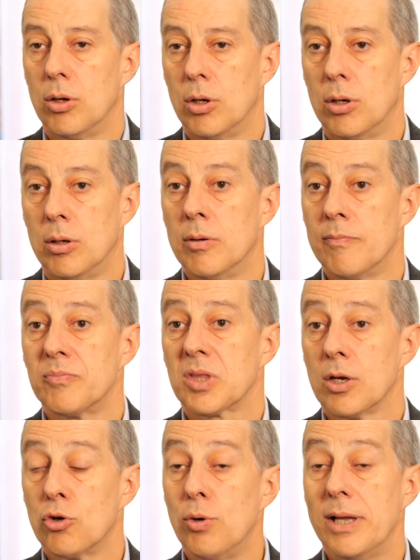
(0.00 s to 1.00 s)
uh,
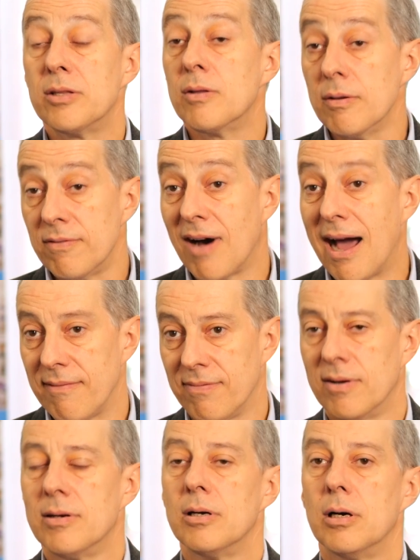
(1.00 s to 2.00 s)
grade
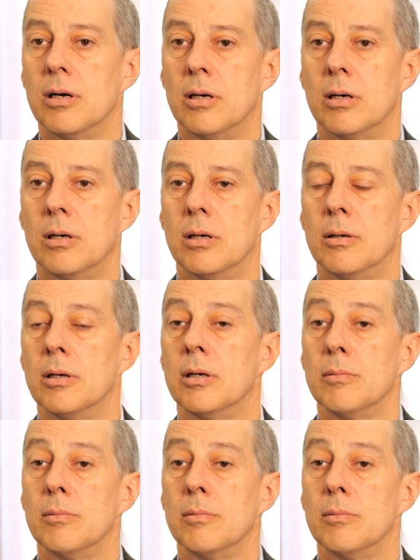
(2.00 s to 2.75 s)
five uh,